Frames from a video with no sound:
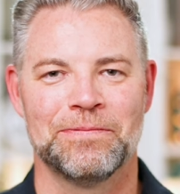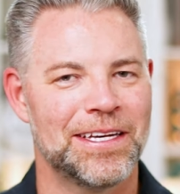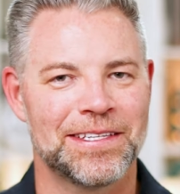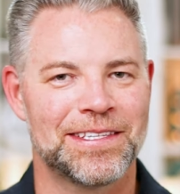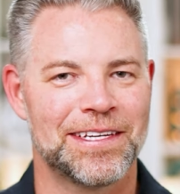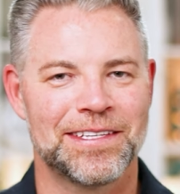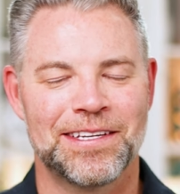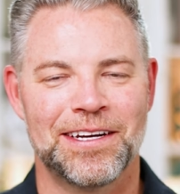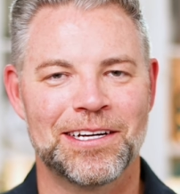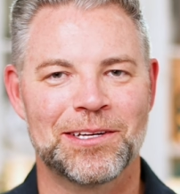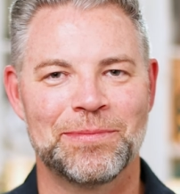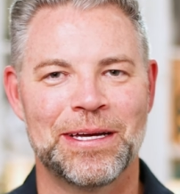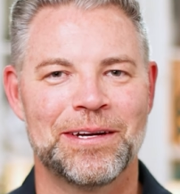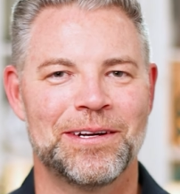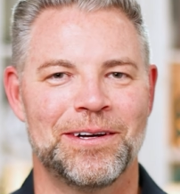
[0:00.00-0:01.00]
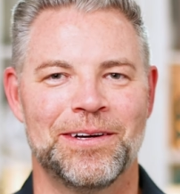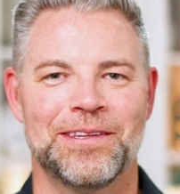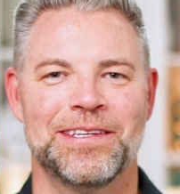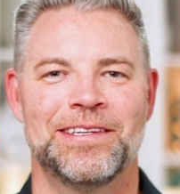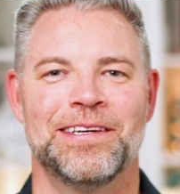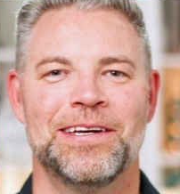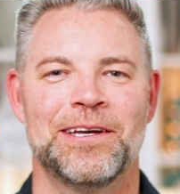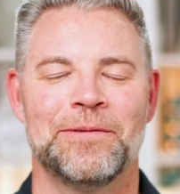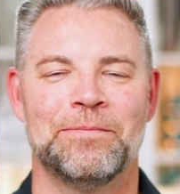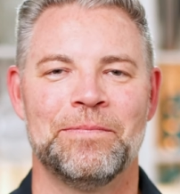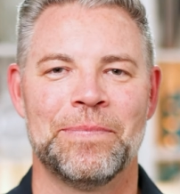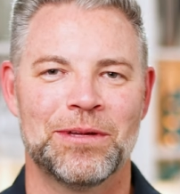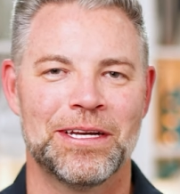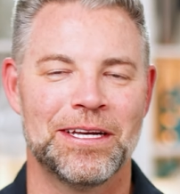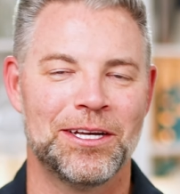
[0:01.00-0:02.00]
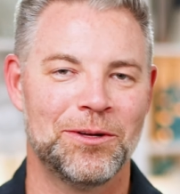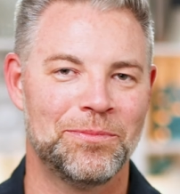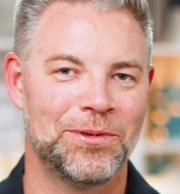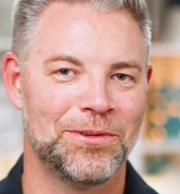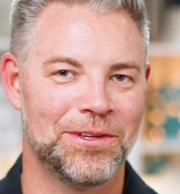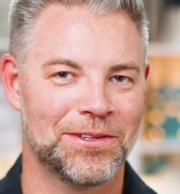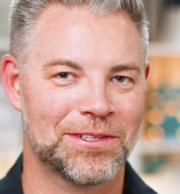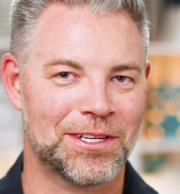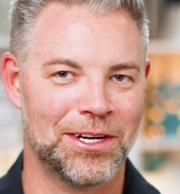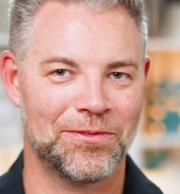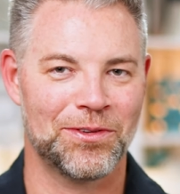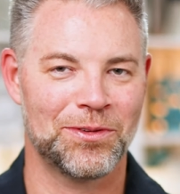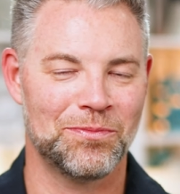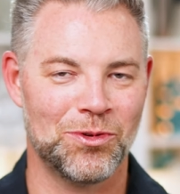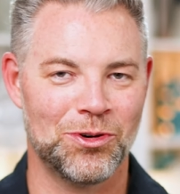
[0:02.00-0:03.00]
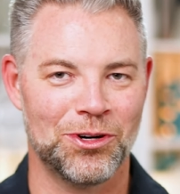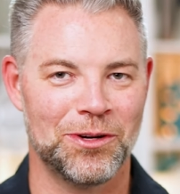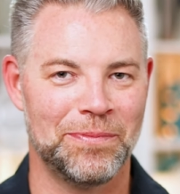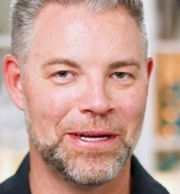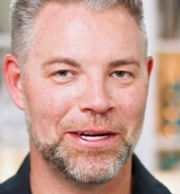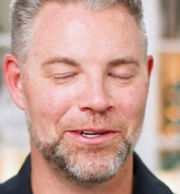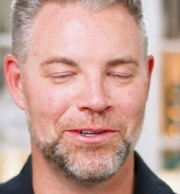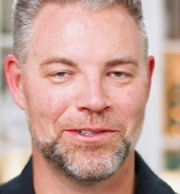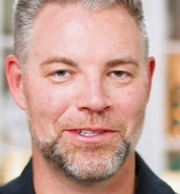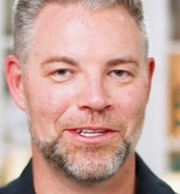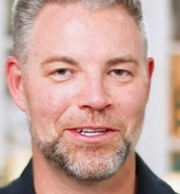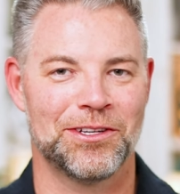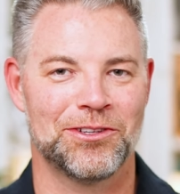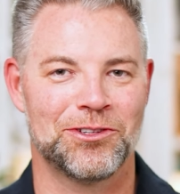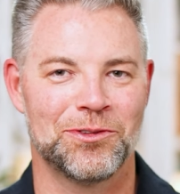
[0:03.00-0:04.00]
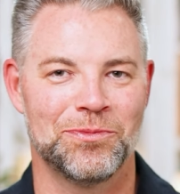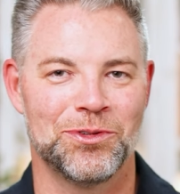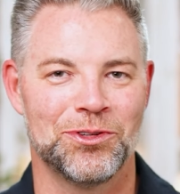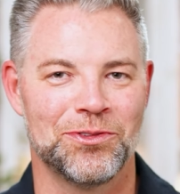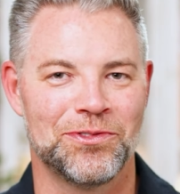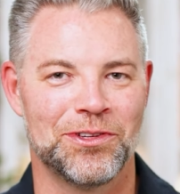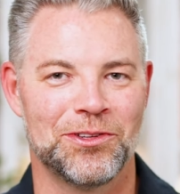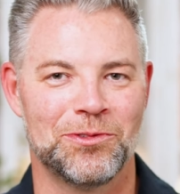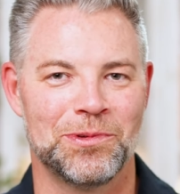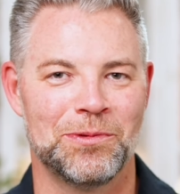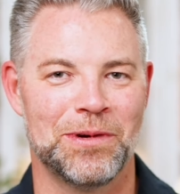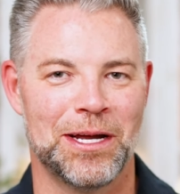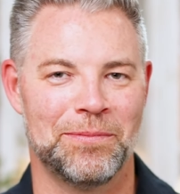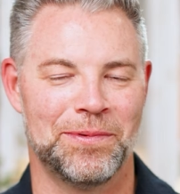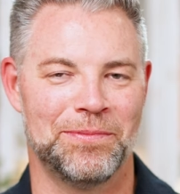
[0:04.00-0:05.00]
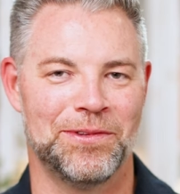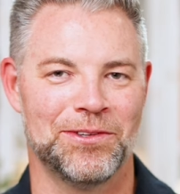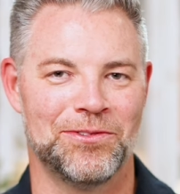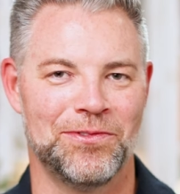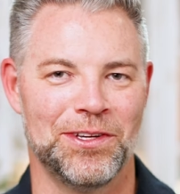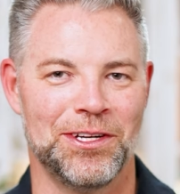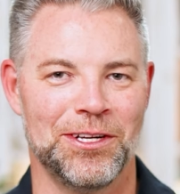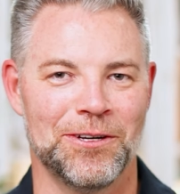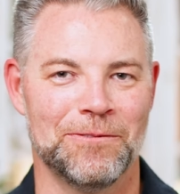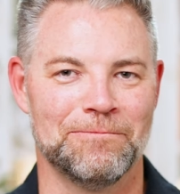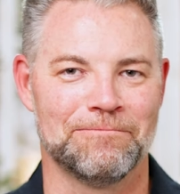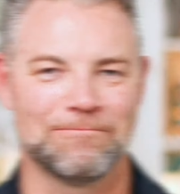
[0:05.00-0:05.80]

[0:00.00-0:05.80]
Yes, I talk about it all the time. I'm going to help you discover more about your signature moves as we wrap up this video.